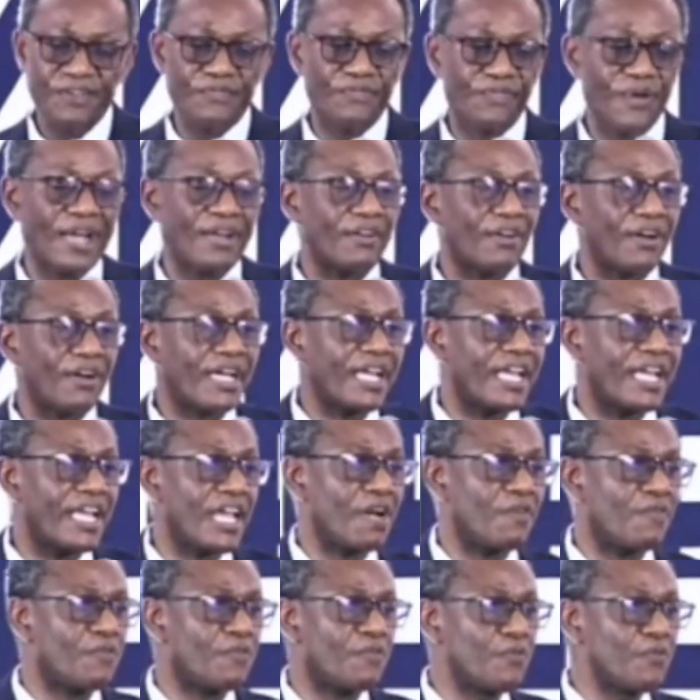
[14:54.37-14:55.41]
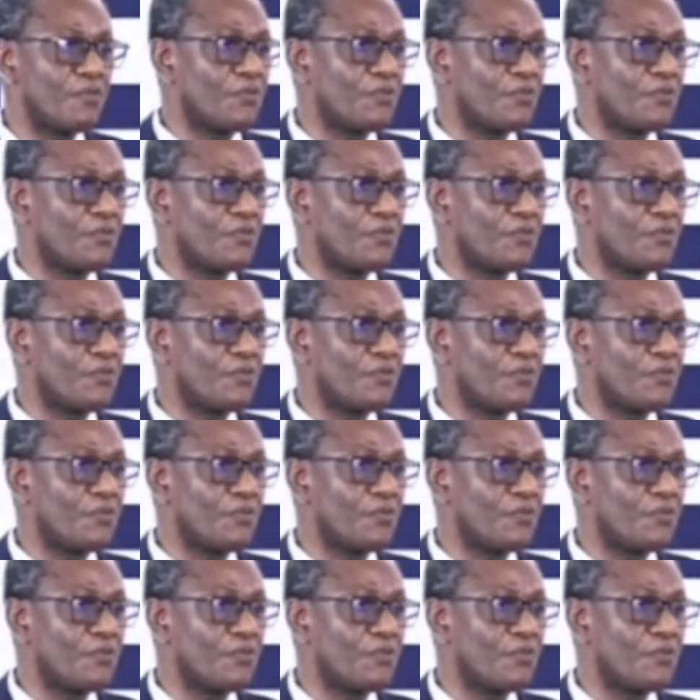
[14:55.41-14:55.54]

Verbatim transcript: If you are not careful,